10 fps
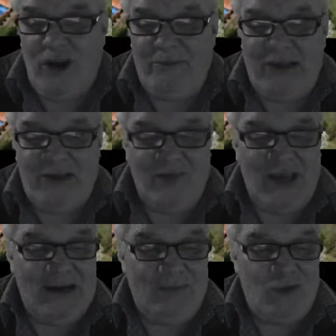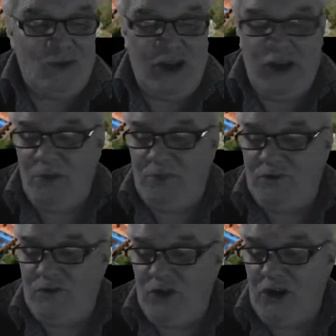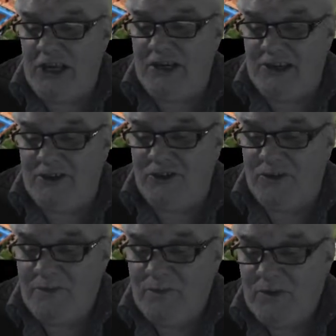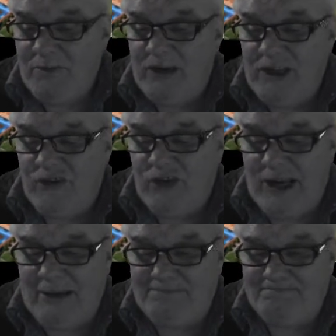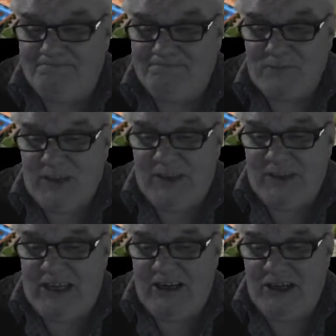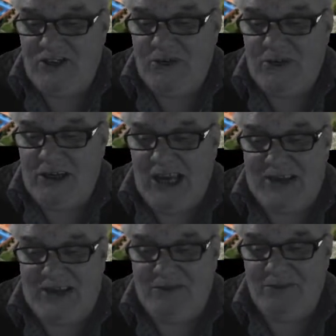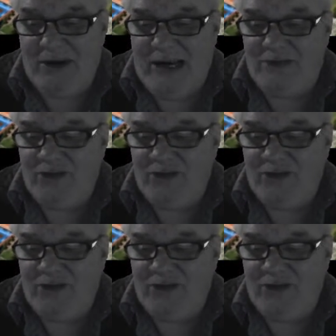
and available to help if you need it. But that needs to be done, and perhaps